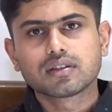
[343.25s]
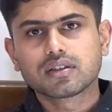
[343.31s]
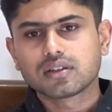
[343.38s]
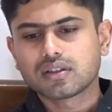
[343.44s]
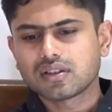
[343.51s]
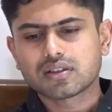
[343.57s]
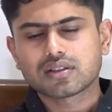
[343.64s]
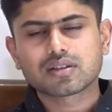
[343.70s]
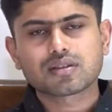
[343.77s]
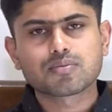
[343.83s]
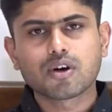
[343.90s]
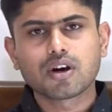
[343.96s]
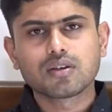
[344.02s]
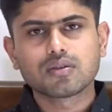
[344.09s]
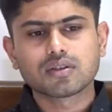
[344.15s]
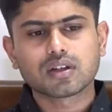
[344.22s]
Yeah, it's a
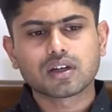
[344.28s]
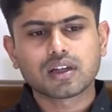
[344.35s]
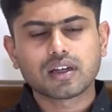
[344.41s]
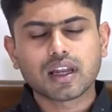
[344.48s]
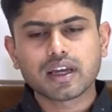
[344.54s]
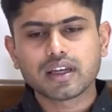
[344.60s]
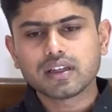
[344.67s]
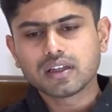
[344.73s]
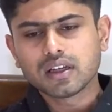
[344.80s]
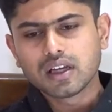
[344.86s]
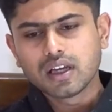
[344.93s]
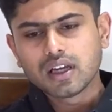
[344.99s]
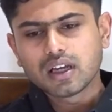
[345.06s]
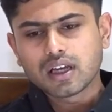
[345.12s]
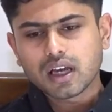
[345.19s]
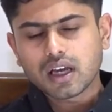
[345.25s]
small line,
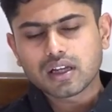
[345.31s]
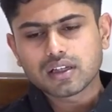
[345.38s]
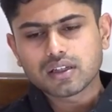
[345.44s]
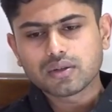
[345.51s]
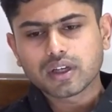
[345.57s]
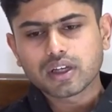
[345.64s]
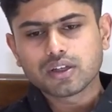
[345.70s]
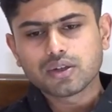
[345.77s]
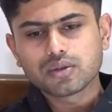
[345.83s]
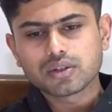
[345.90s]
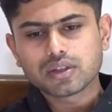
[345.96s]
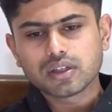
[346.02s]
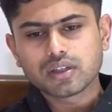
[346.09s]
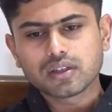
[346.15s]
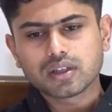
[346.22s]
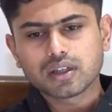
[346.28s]
and you can use it